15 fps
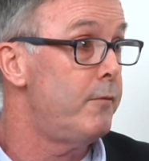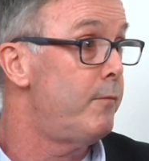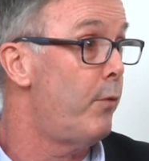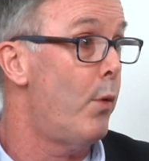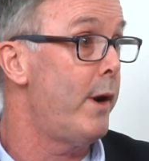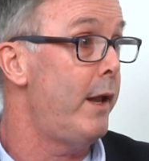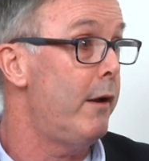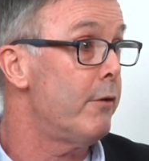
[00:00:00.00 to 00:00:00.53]

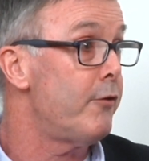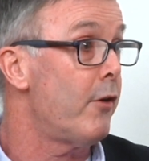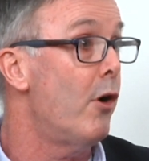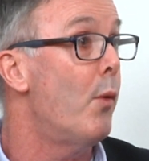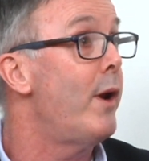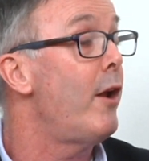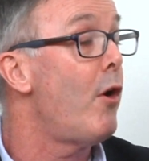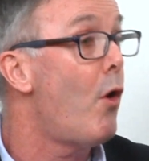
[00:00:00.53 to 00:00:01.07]
40 years ago.
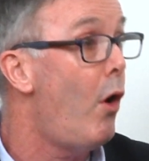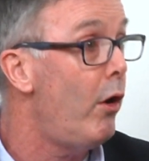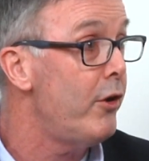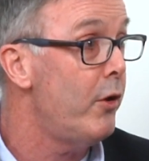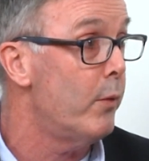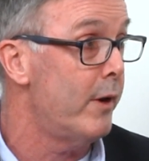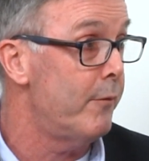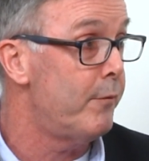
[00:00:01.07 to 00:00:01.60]
We didn't call you an